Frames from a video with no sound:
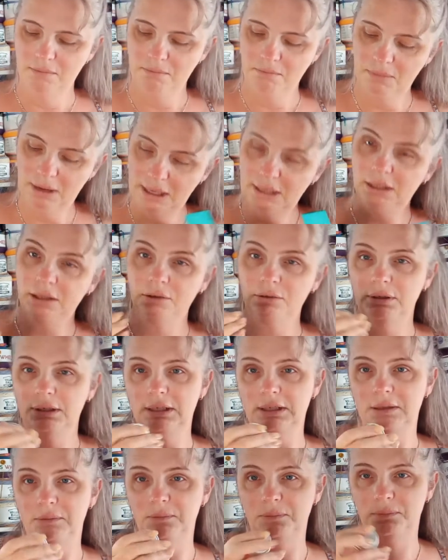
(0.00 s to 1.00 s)
Main
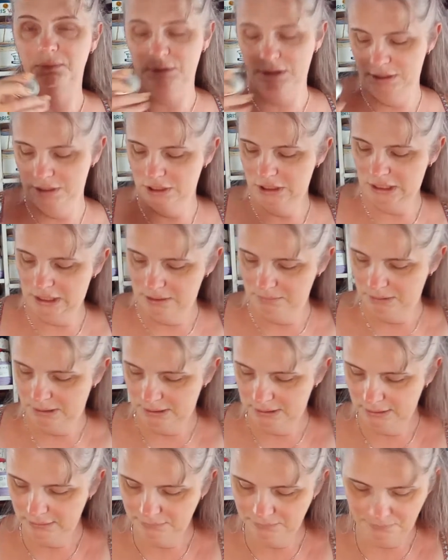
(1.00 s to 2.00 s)
ingredient is shea
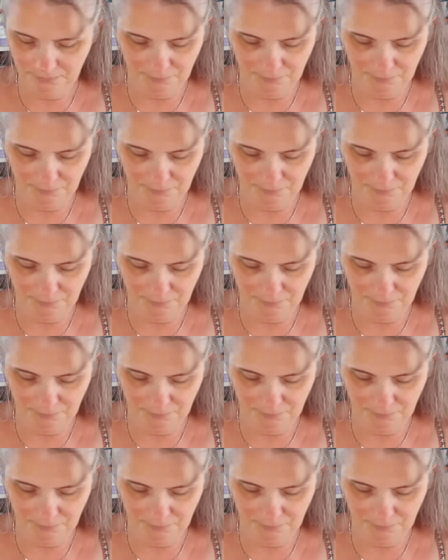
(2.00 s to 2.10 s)
butter,